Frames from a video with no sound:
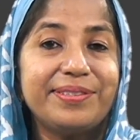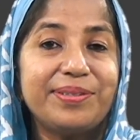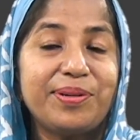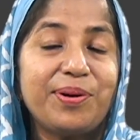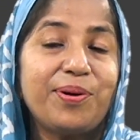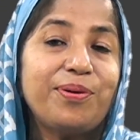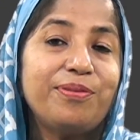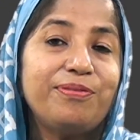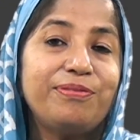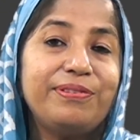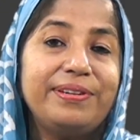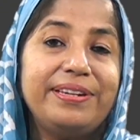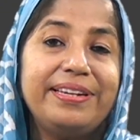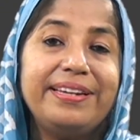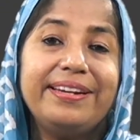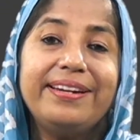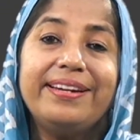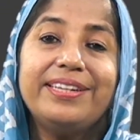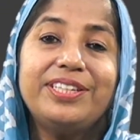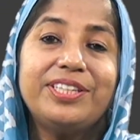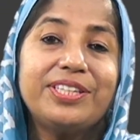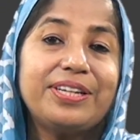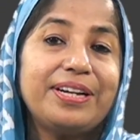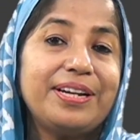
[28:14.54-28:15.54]
of an
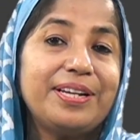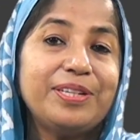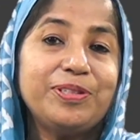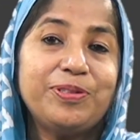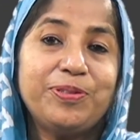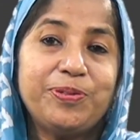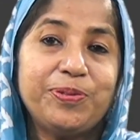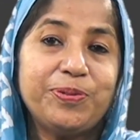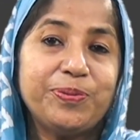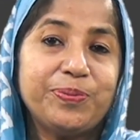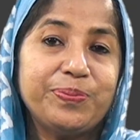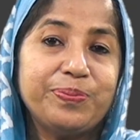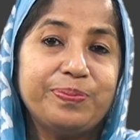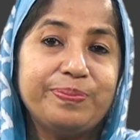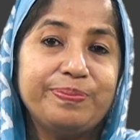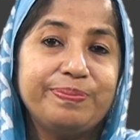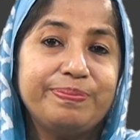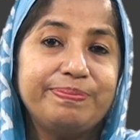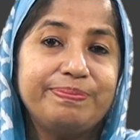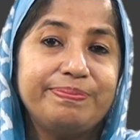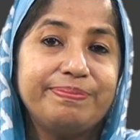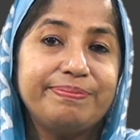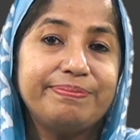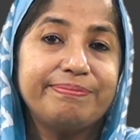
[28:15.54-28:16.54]
English classroom
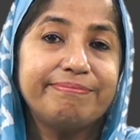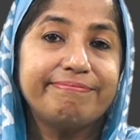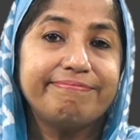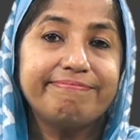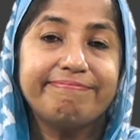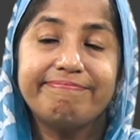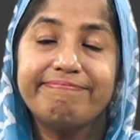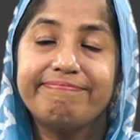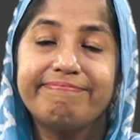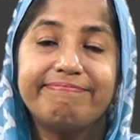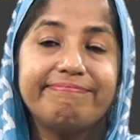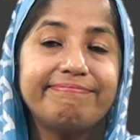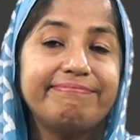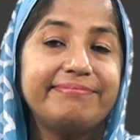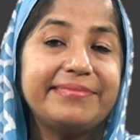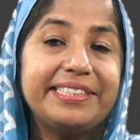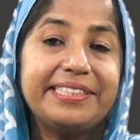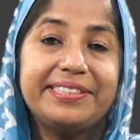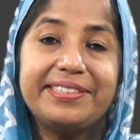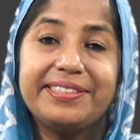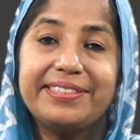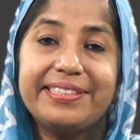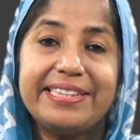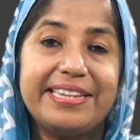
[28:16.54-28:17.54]

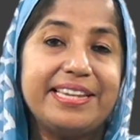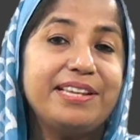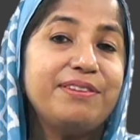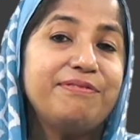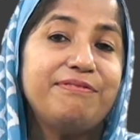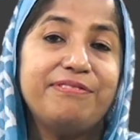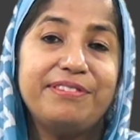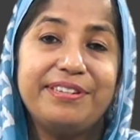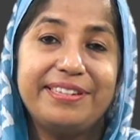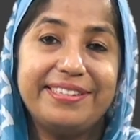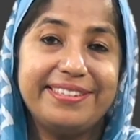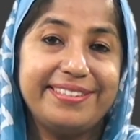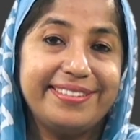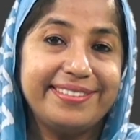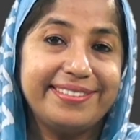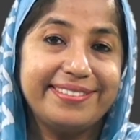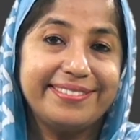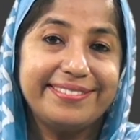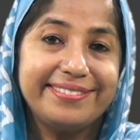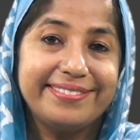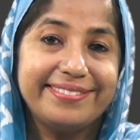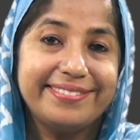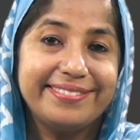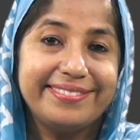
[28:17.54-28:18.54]
is infinite,
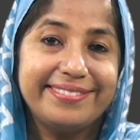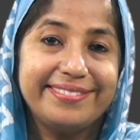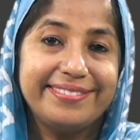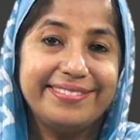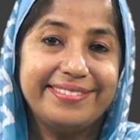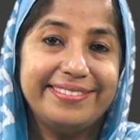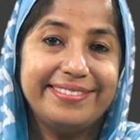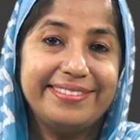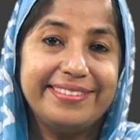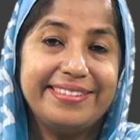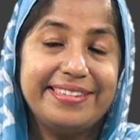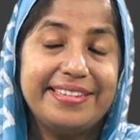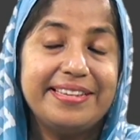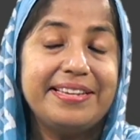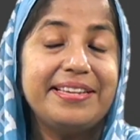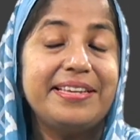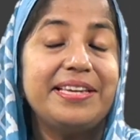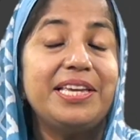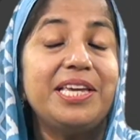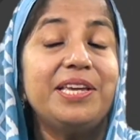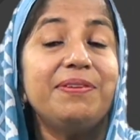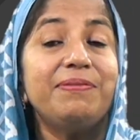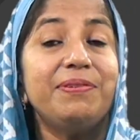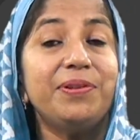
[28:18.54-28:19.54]

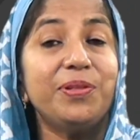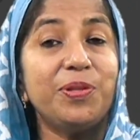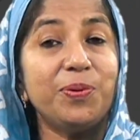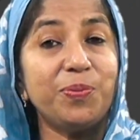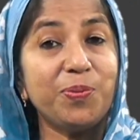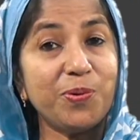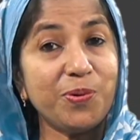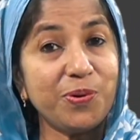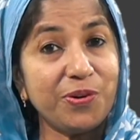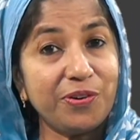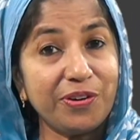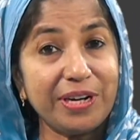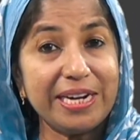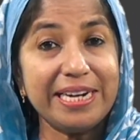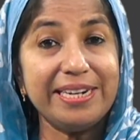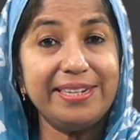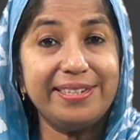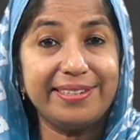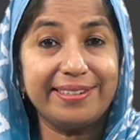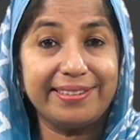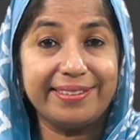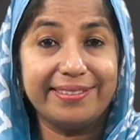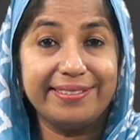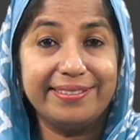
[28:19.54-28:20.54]
even the more
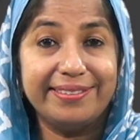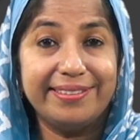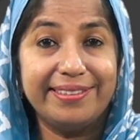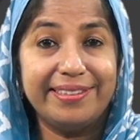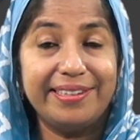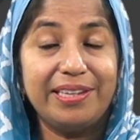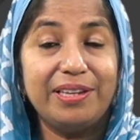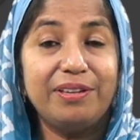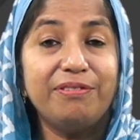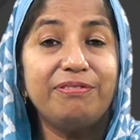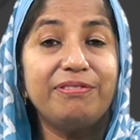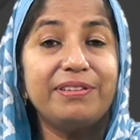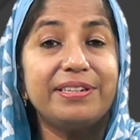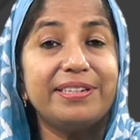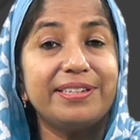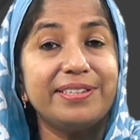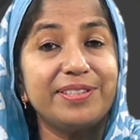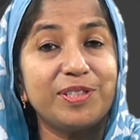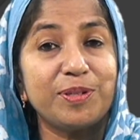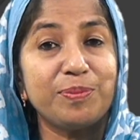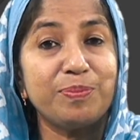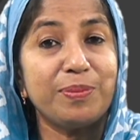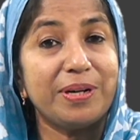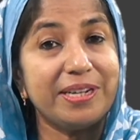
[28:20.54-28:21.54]
greater if it is
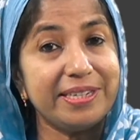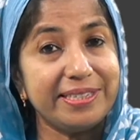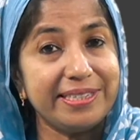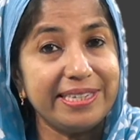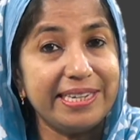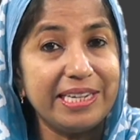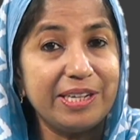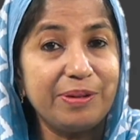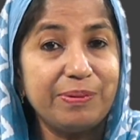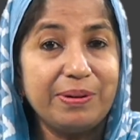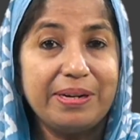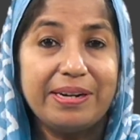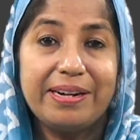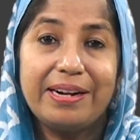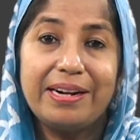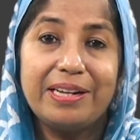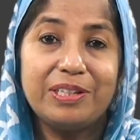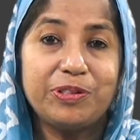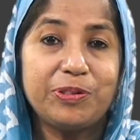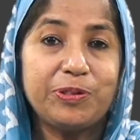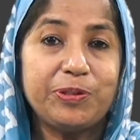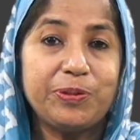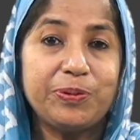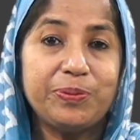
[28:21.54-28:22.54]
a multilingual
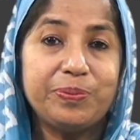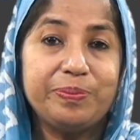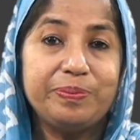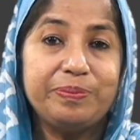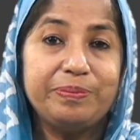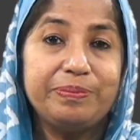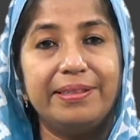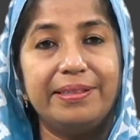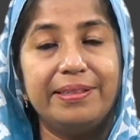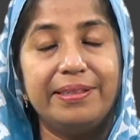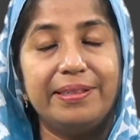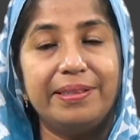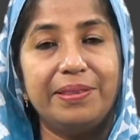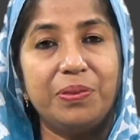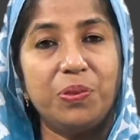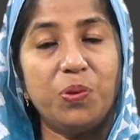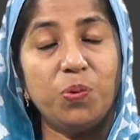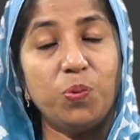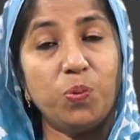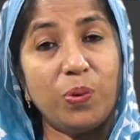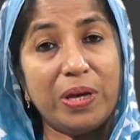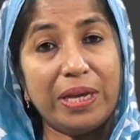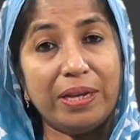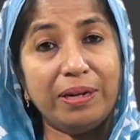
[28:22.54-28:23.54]
classroom. The
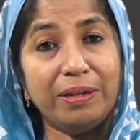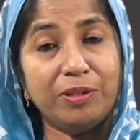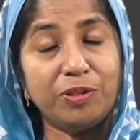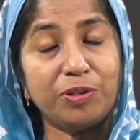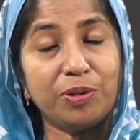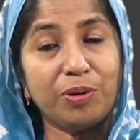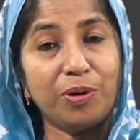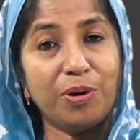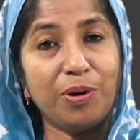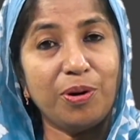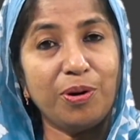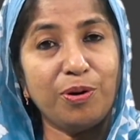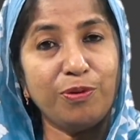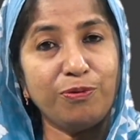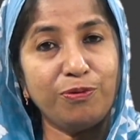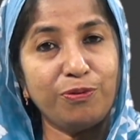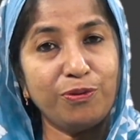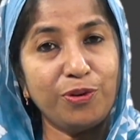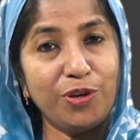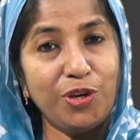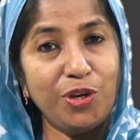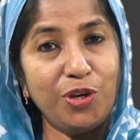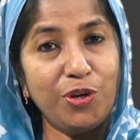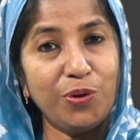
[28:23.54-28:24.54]
wealth of
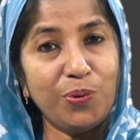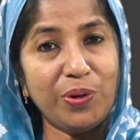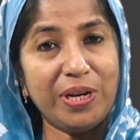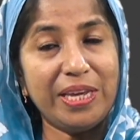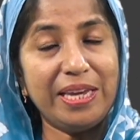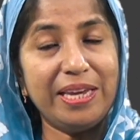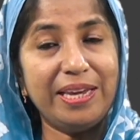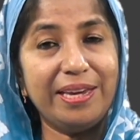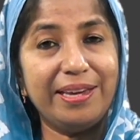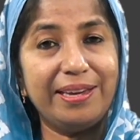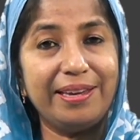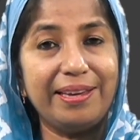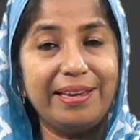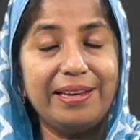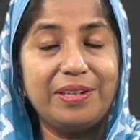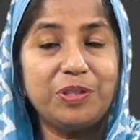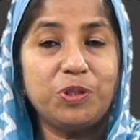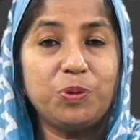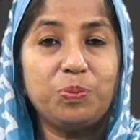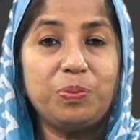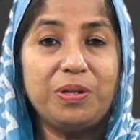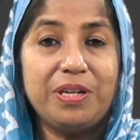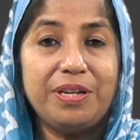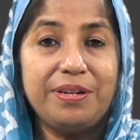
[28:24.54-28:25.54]
unique
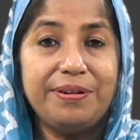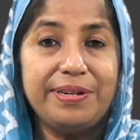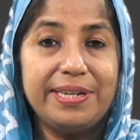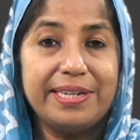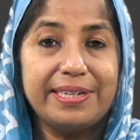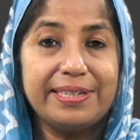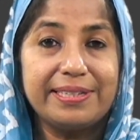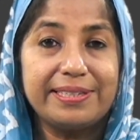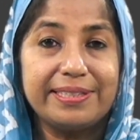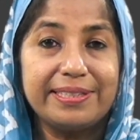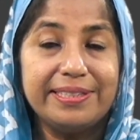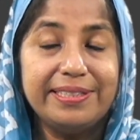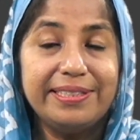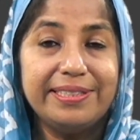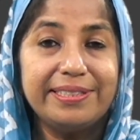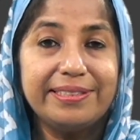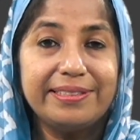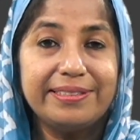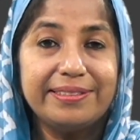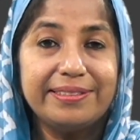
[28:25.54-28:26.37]
experiences